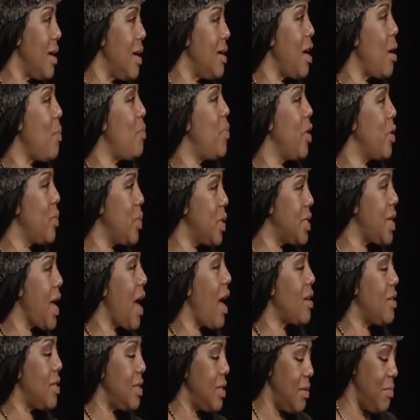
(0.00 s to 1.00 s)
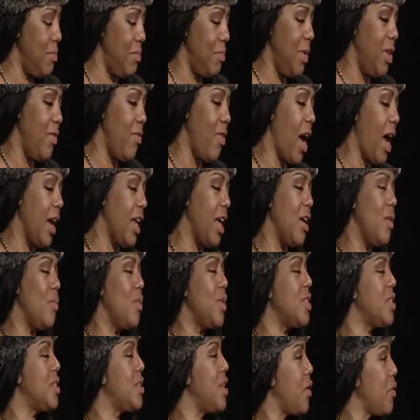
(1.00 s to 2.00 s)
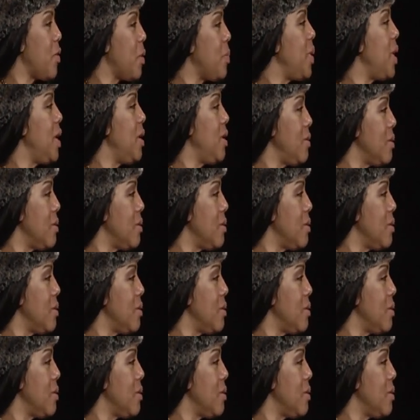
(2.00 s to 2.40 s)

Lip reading: And that book was actually, me writing it was therapy.